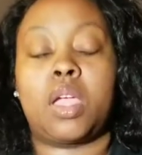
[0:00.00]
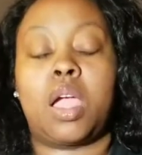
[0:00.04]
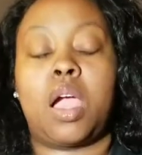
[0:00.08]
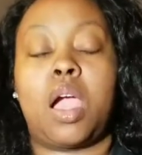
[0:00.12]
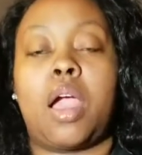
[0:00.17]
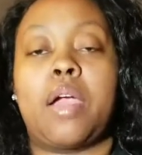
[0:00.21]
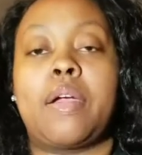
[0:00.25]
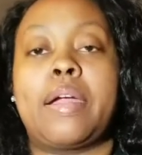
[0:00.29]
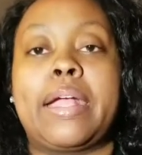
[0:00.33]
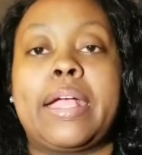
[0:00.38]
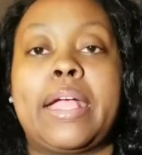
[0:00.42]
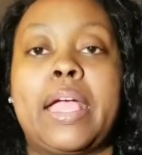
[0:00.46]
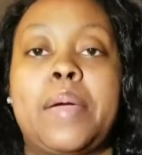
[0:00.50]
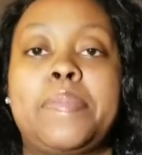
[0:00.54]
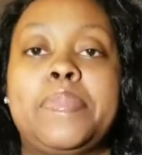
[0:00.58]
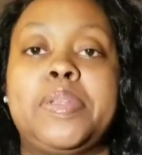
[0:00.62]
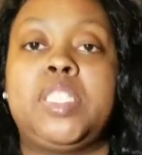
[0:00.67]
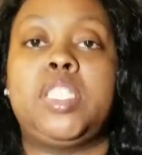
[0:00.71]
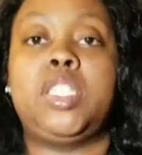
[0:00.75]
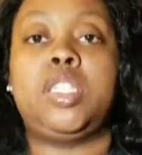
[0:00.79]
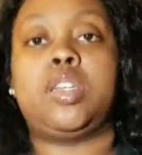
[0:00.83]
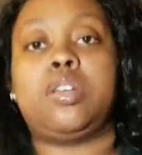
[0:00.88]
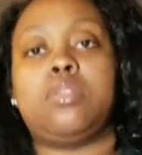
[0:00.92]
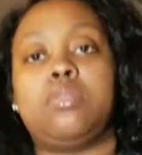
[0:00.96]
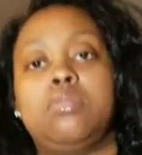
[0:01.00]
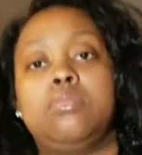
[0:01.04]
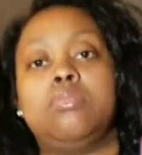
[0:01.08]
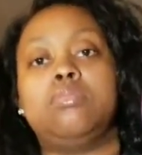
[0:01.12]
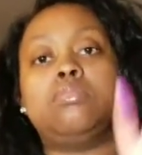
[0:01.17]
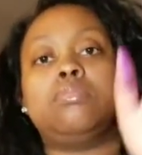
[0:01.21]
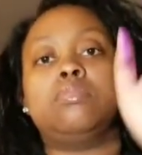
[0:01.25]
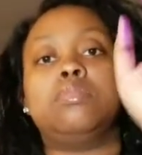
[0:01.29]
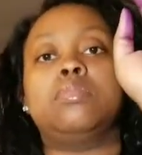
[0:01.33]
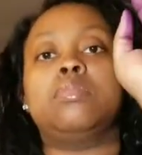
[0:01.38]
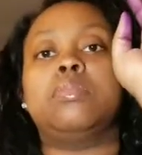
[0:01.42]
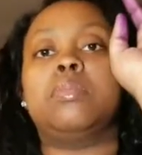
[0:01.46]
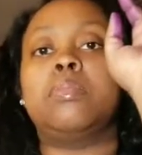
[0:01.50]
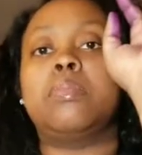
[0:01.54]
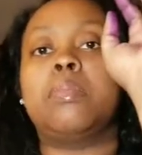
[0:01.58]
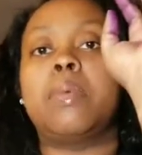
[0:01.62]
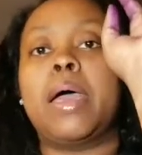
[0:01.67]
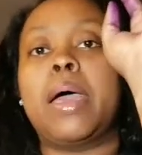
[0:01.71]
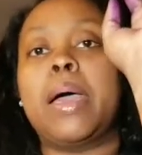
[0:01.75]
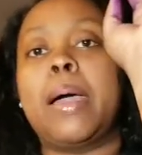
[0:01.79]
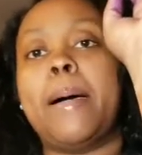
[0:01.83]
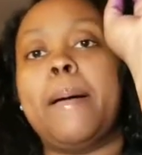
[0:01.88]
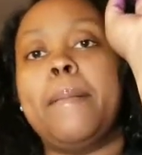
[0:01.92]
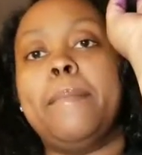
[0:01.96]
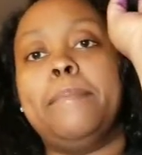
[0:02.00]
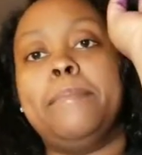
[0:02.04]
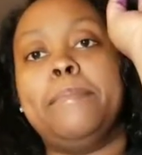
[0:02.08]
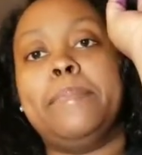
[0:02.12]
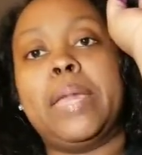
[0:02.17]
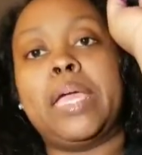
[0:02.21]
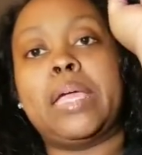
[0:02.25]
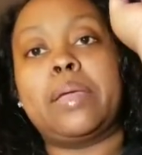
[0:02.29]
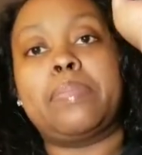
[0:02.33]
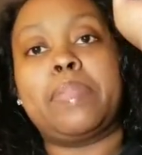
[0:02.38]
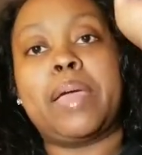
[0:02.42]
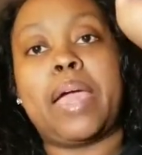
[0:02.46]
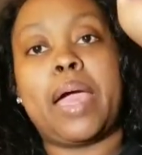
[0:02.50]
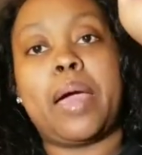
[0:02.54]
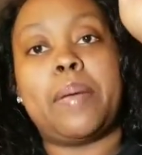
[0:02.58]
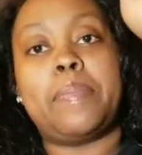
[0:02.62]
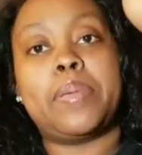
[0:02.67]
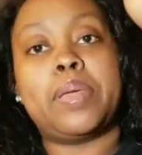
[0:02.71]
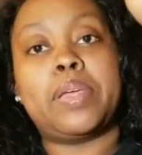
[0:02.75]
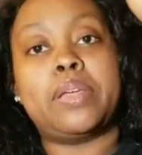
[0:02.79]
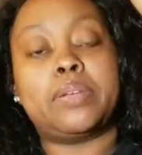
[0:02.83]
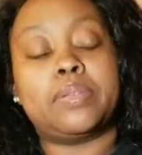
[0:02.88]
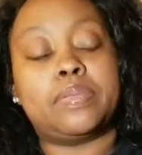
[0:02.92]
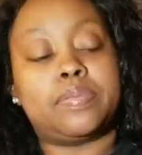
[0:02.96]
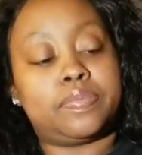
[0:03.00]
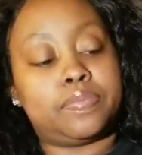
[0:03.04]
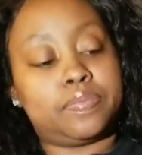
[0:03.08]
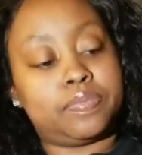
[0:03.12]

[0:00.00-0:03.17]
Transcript: Alright, Cappuccino. Make me happy.